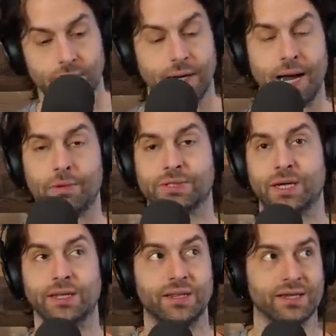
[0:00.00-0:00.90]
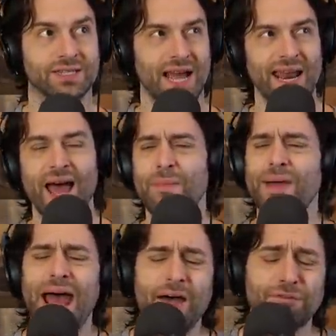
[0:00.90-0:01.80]
I will tell you this. And I'm
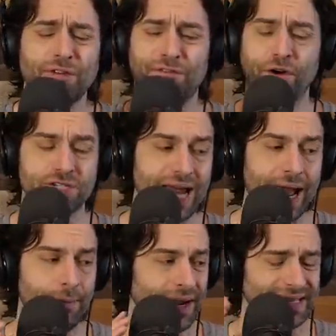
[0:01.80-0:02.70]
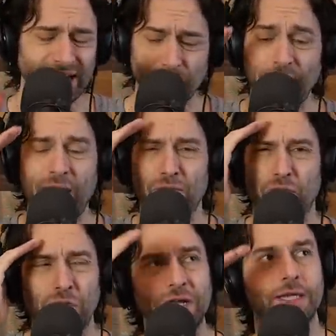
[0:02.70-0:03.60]
after the first ad break, that's when I
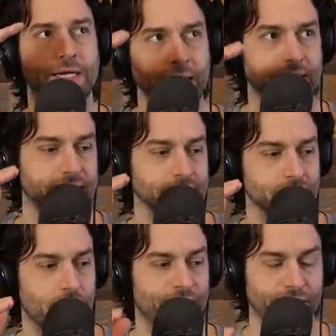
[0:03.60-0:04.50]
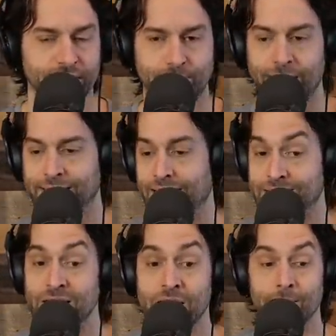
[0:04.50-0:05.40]
really kick things off on this
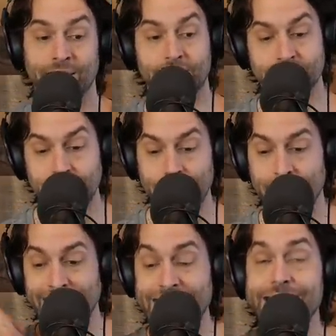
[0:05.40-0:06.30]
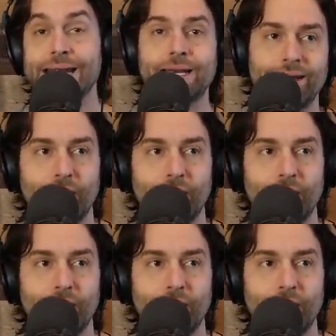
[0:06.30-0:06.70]
podcast because I'm in